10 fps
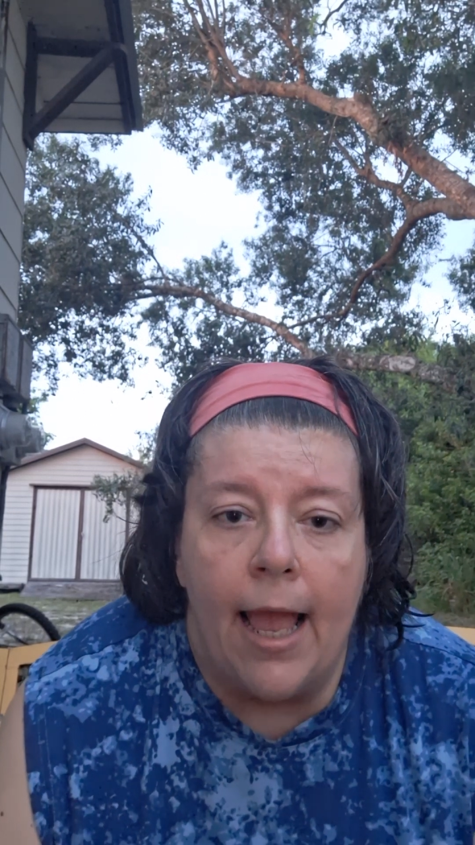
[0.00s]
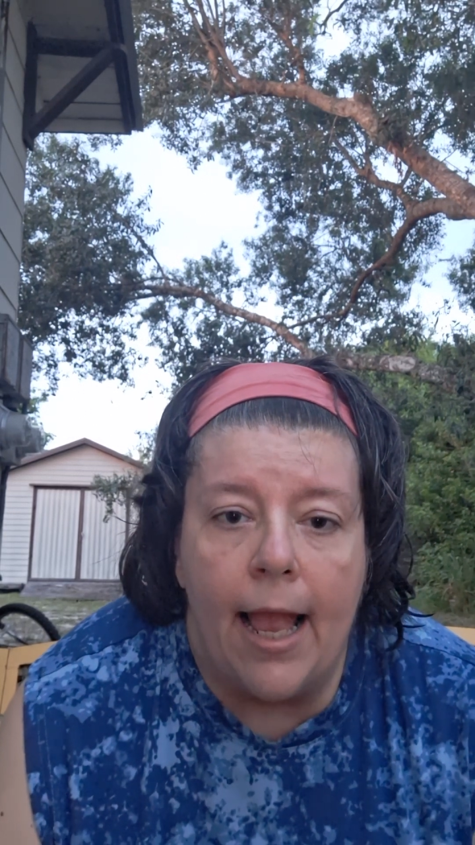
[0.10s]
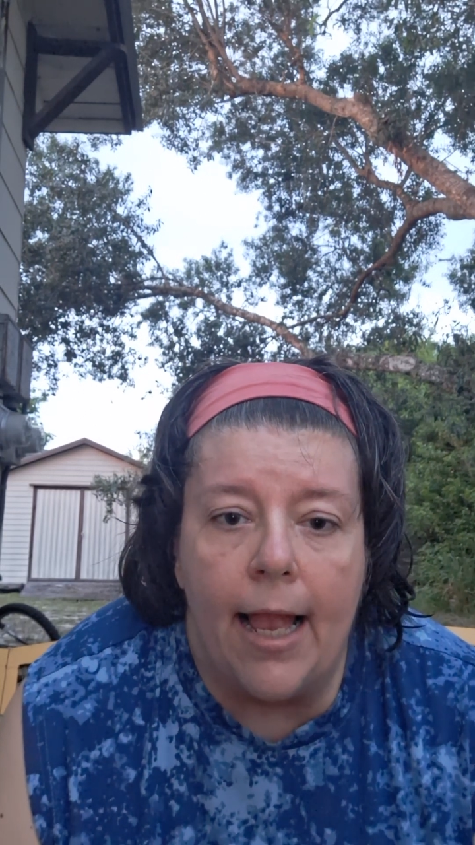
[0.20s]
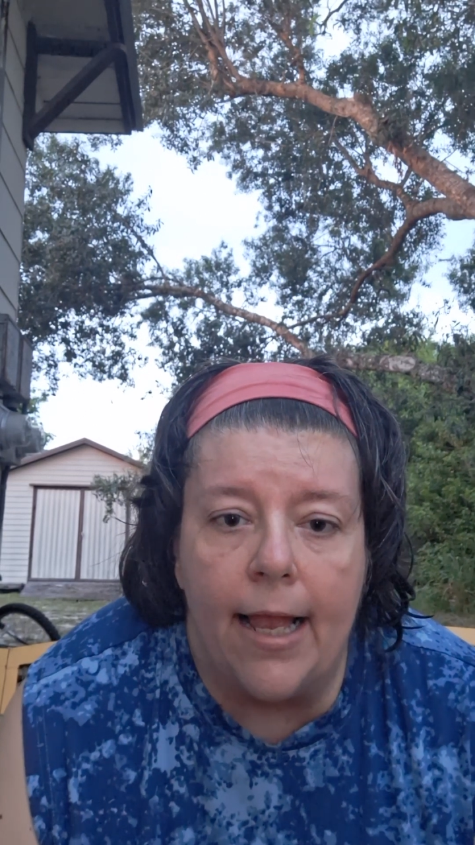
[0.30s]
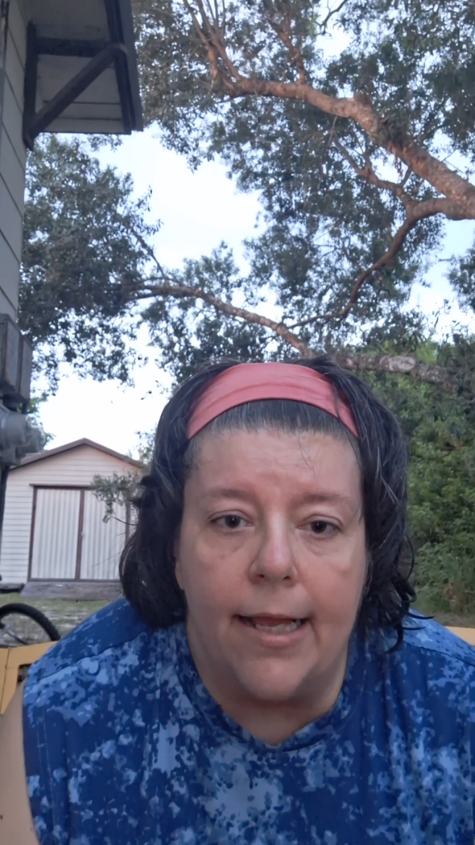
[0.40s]

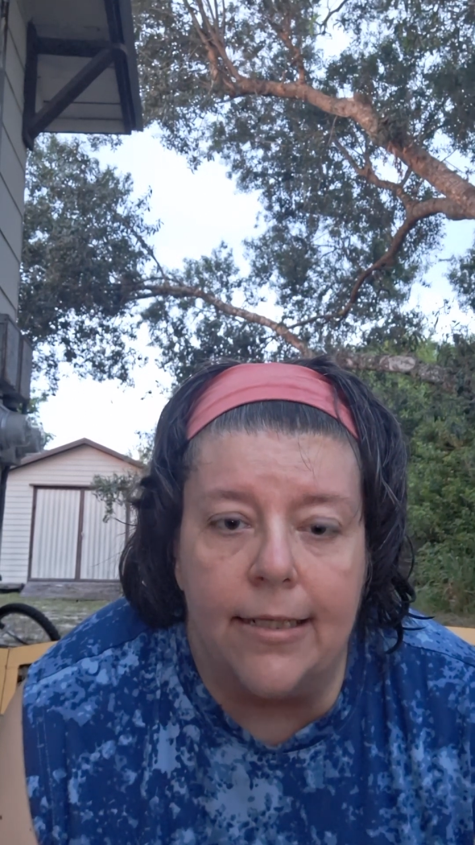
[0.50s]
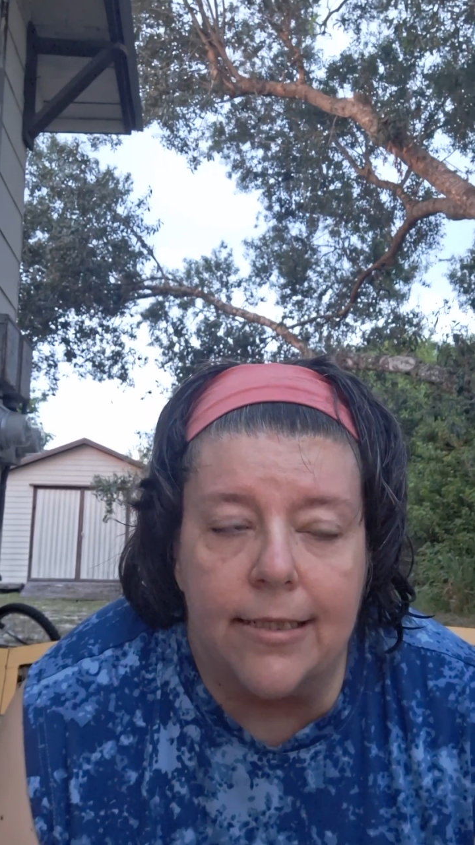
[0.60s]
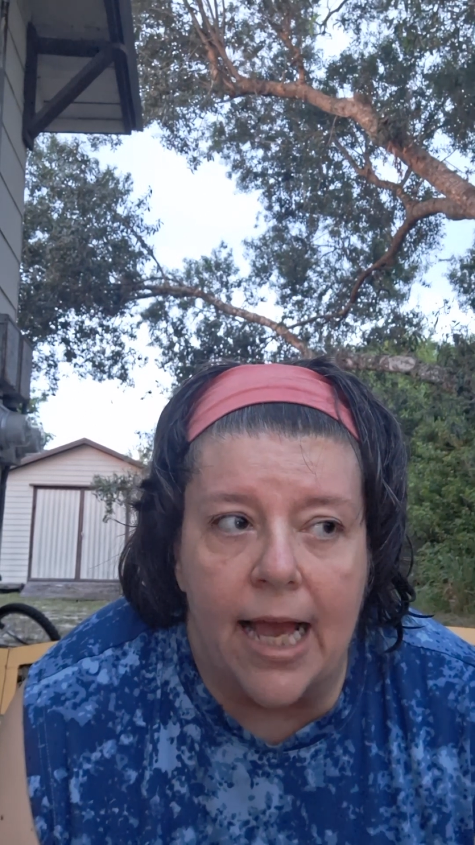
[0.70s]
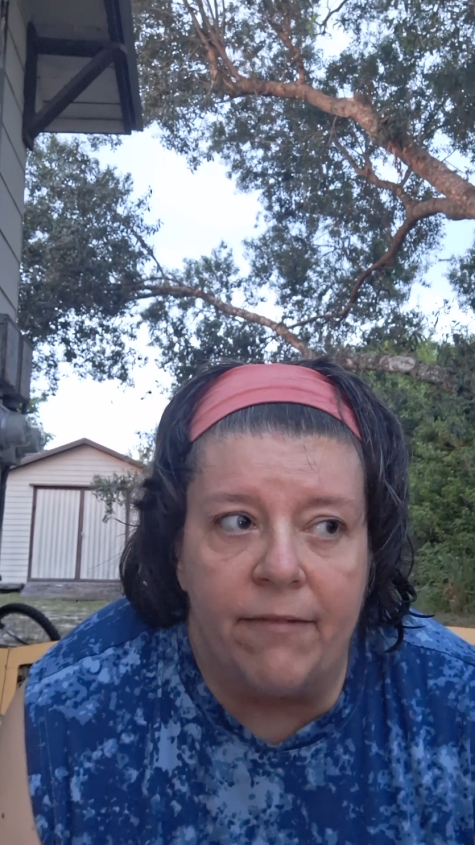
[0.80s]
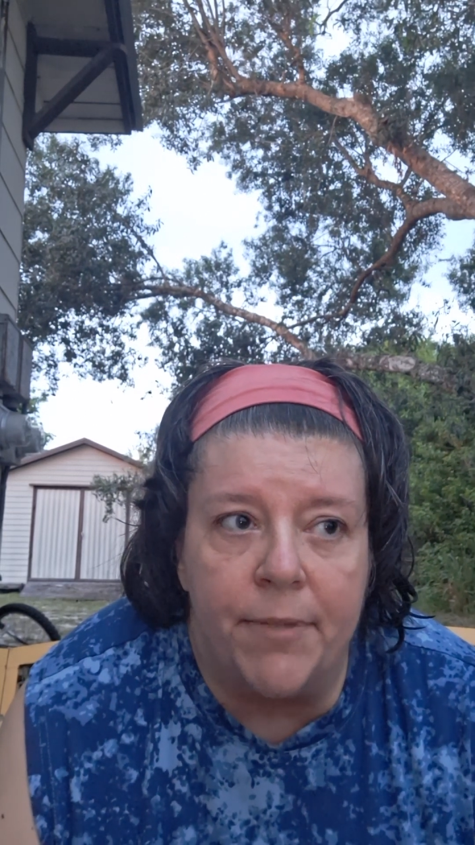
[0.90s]
And
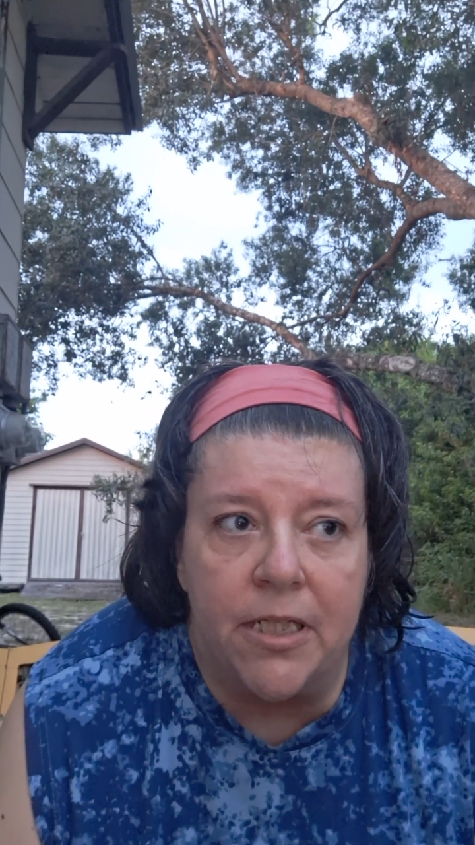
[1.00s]
I